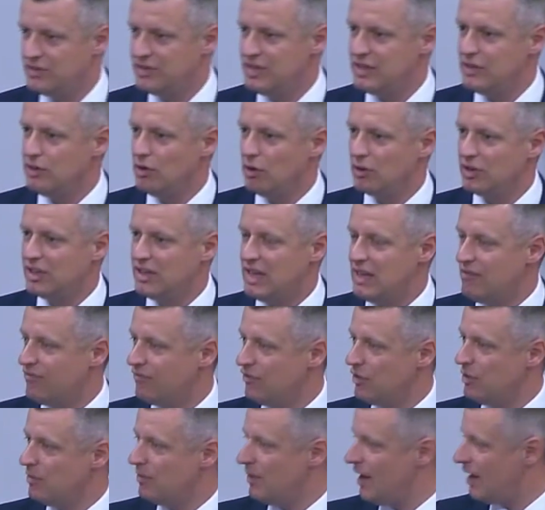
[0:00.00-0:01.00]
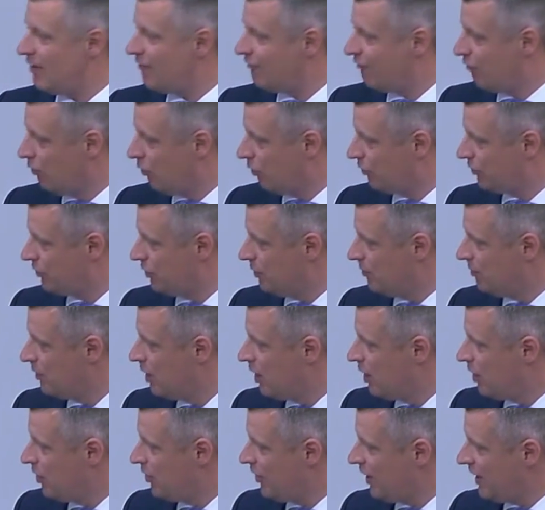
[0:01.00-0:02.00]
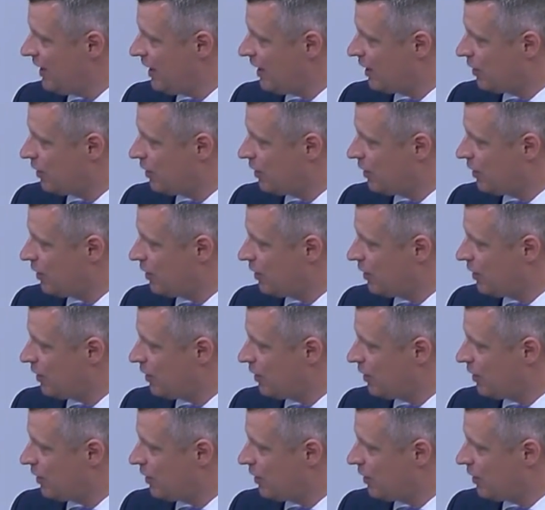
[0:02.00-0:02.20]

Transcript: did not give them, afford them the